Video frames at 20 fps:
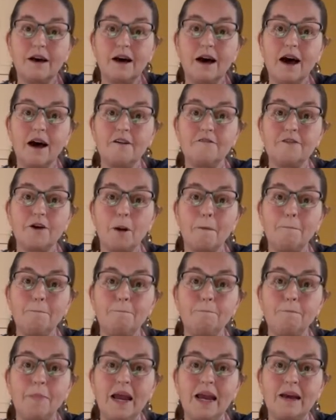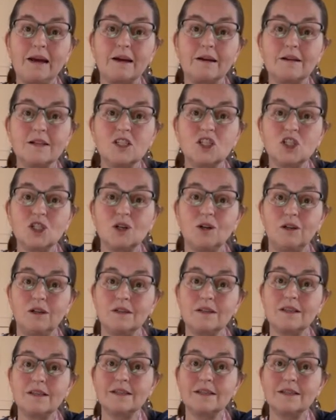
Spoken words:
of pink salt.